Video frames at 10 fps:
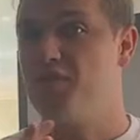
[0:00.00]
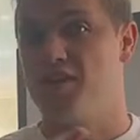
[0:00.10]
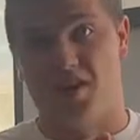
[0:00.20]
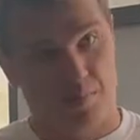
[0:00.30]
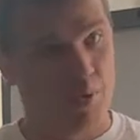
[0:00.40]
then
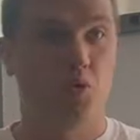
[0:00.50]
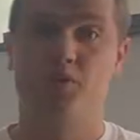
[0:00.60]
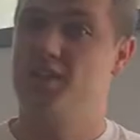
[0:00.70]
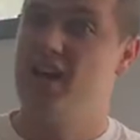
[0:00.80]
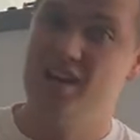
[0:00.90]
you get
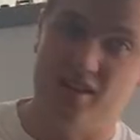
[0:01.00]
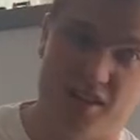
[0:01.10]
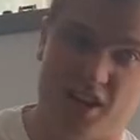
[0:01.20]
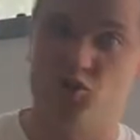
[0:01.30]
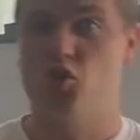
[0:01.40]
Portslade, then you
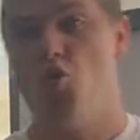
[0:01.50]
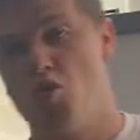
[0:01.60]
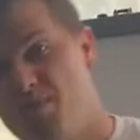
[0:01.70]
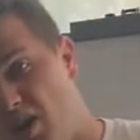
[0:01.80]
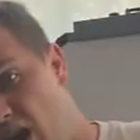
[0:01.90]
get
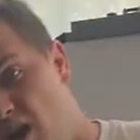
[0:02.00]
Shoreham, then you get